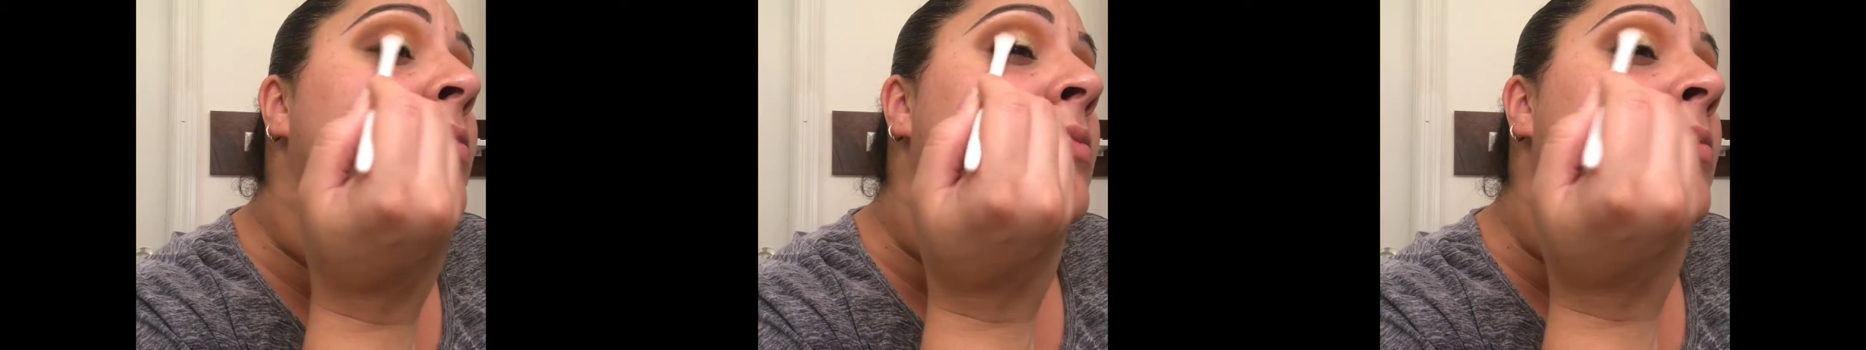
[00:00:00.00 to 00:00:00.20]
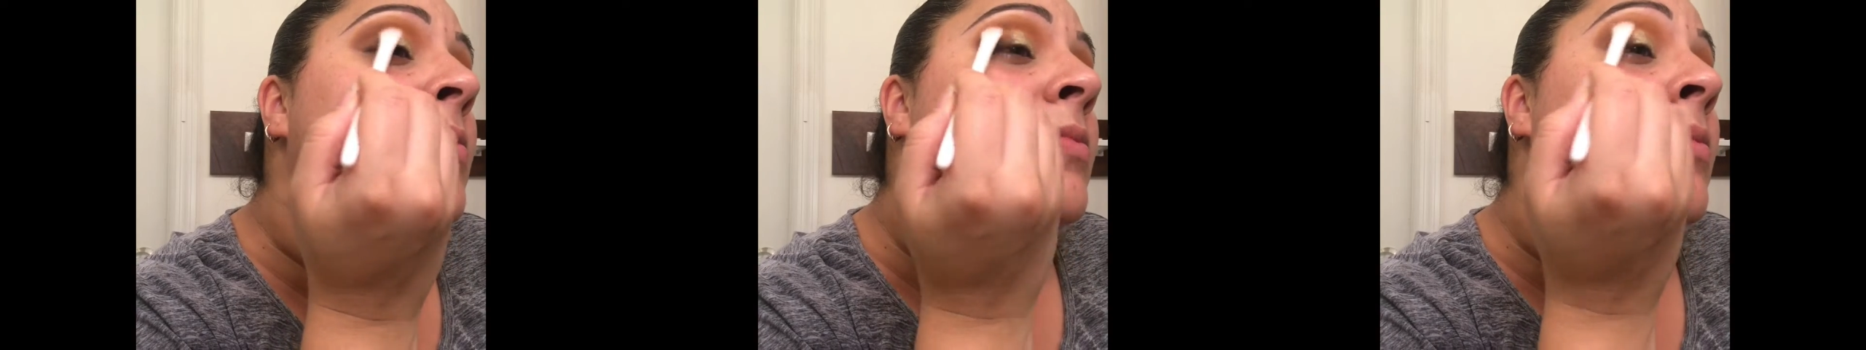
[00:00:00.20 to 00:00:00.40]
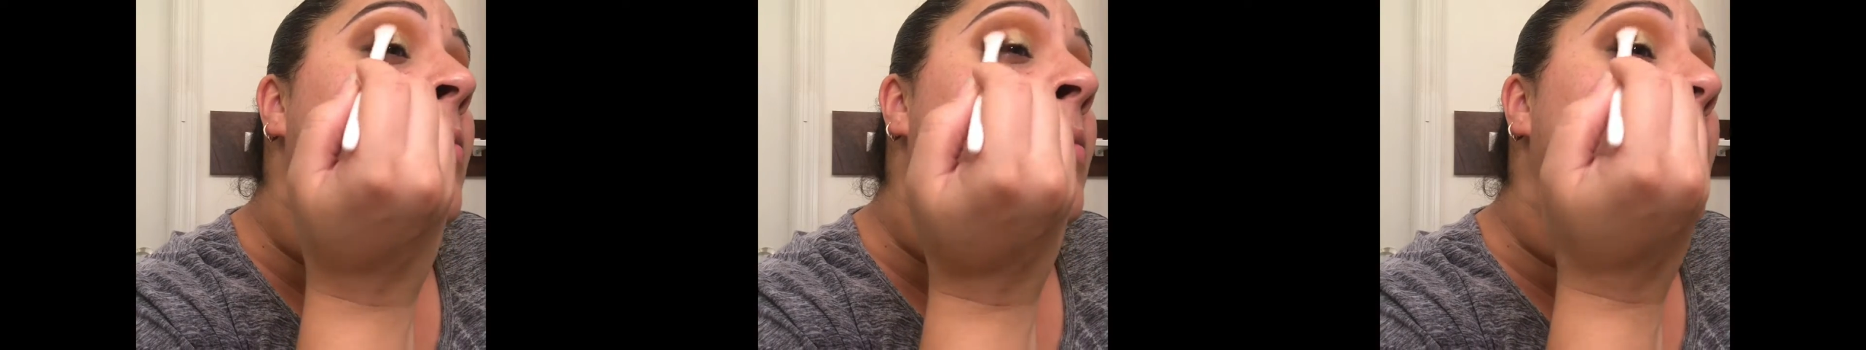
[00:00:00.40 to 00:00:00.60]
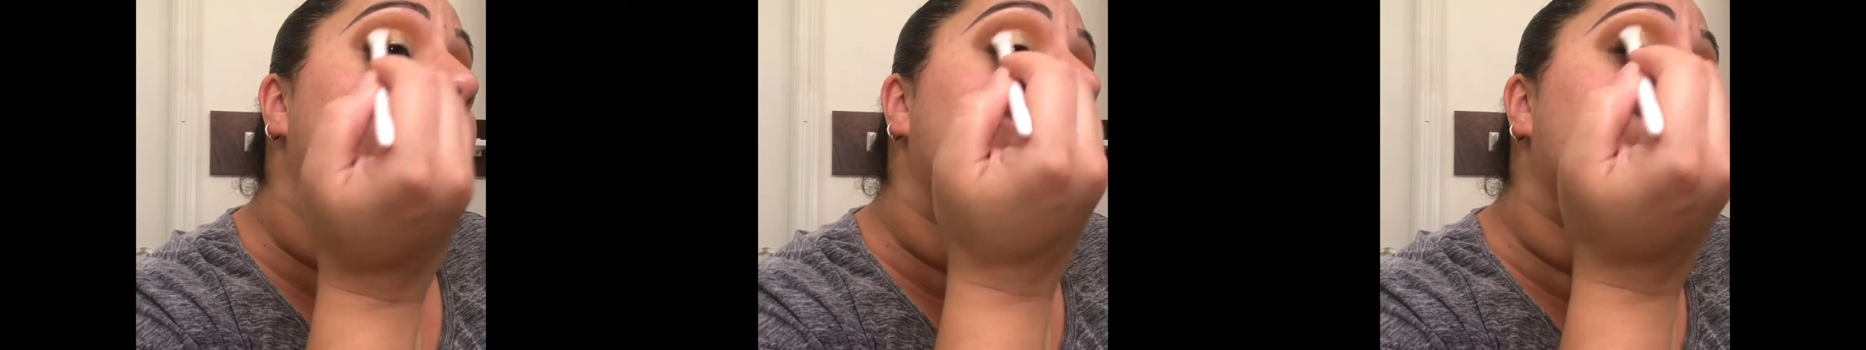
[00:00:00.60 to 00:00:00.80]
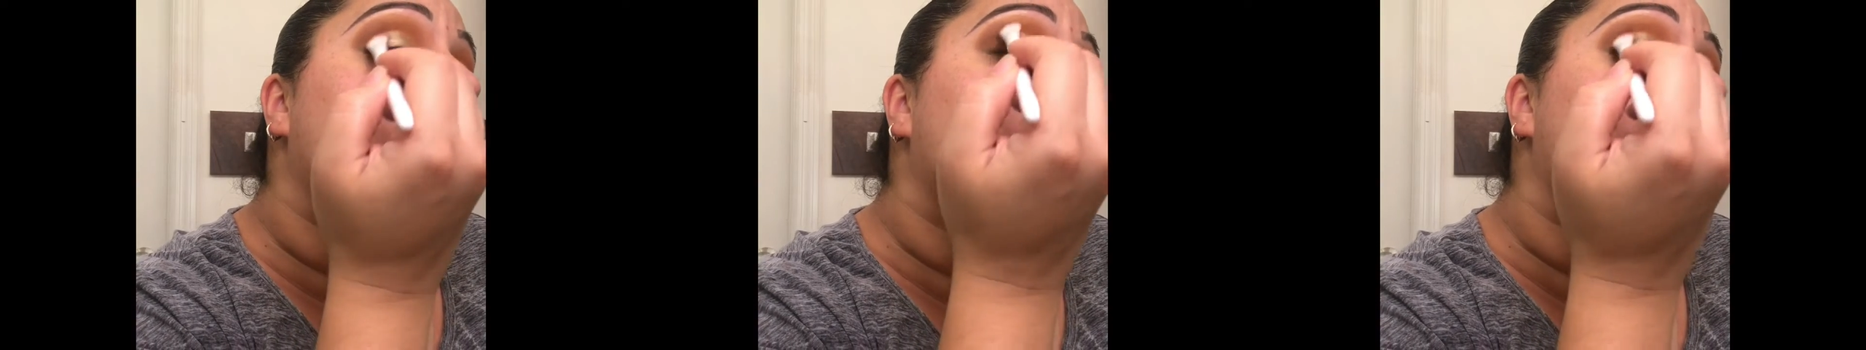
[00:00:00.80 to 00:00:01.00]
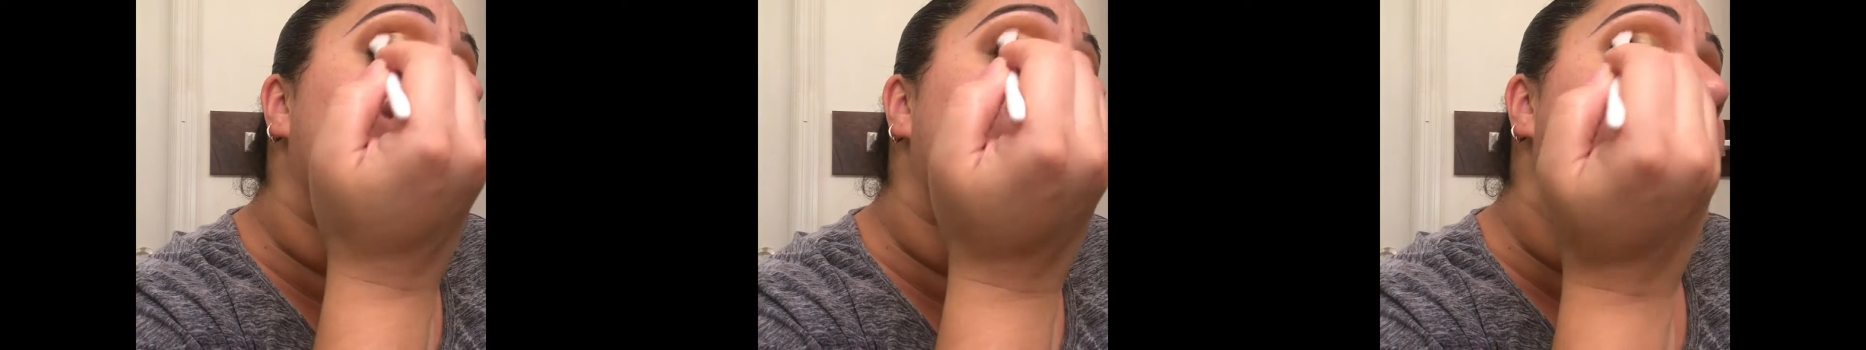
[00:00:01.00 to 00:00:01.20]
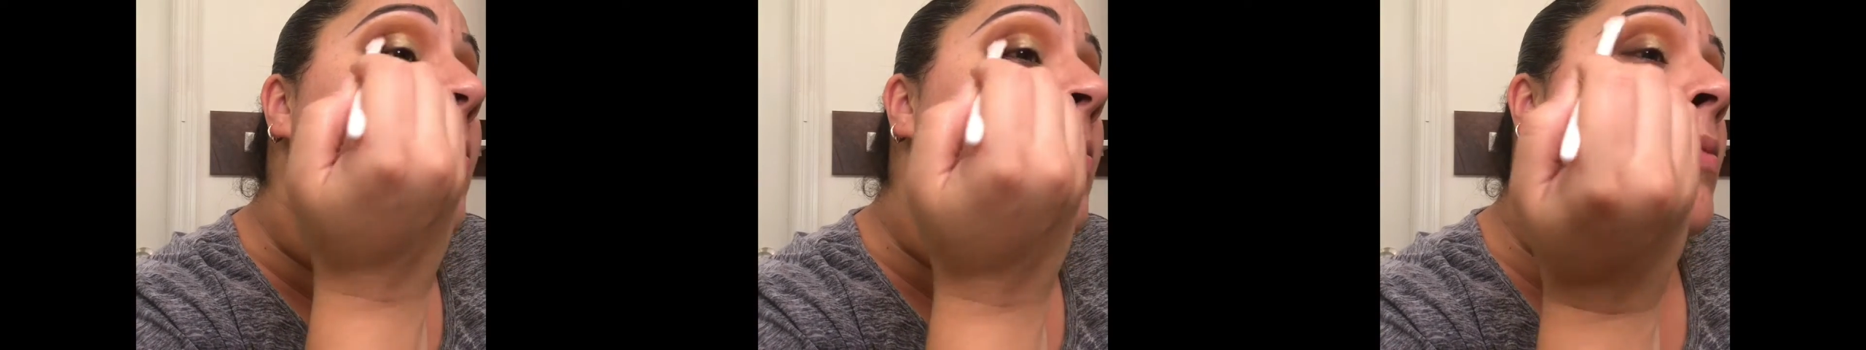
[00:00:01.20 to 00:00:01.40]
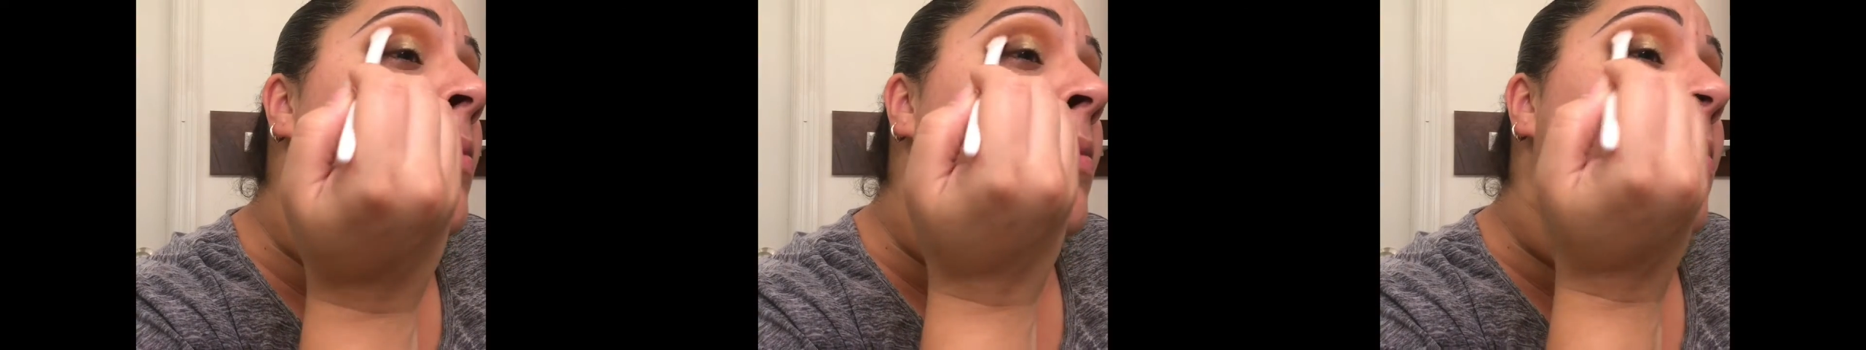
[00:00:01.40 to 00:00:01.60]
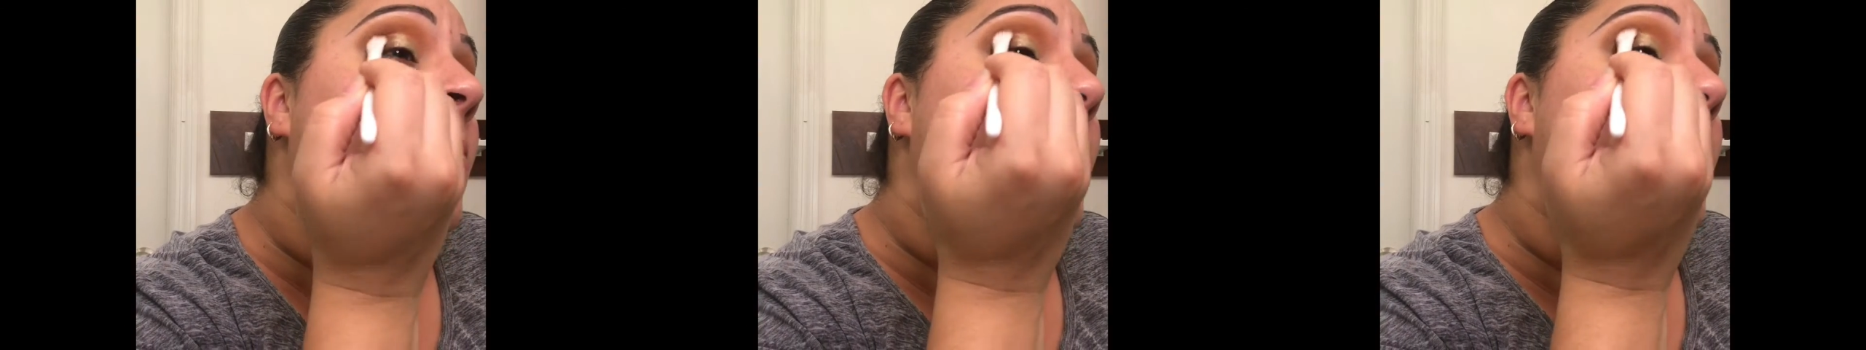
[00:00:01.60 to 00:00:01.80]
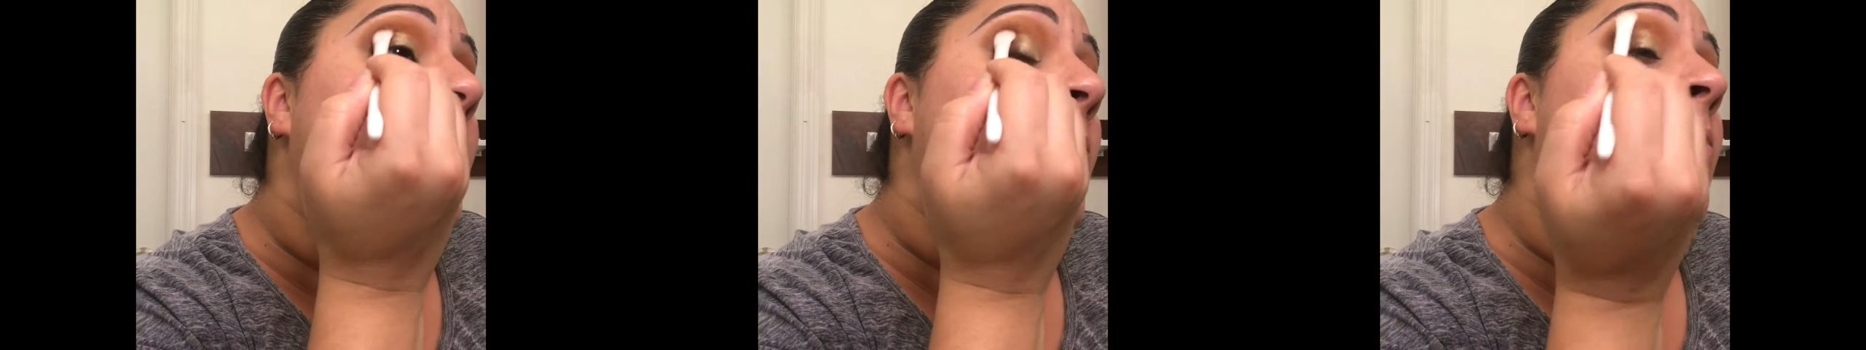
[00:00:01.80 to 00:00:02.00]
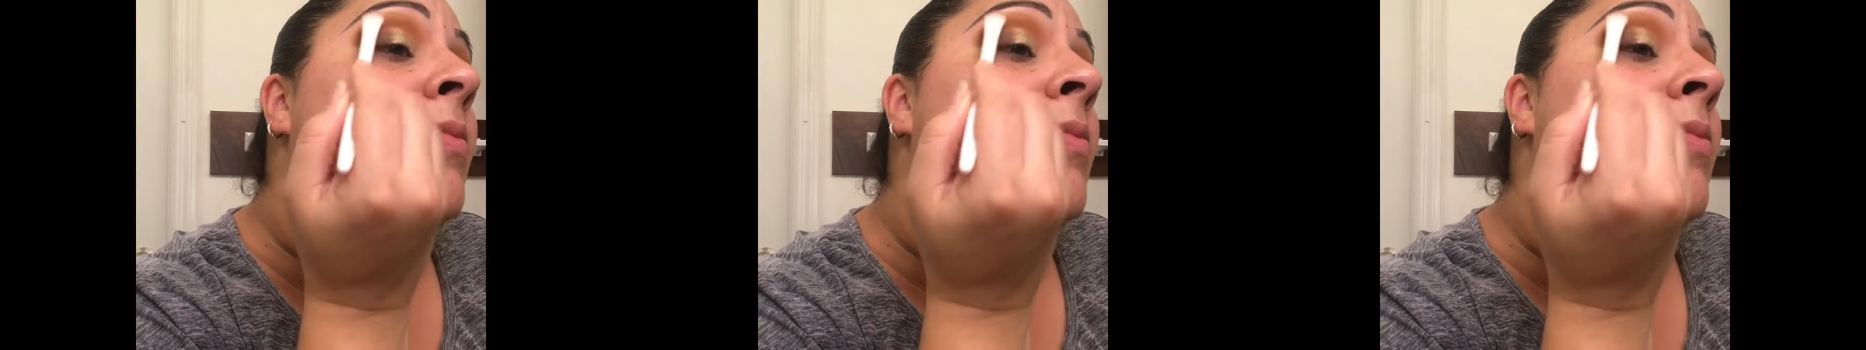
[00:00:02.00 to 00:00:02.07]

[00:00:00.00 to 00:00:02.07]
because patting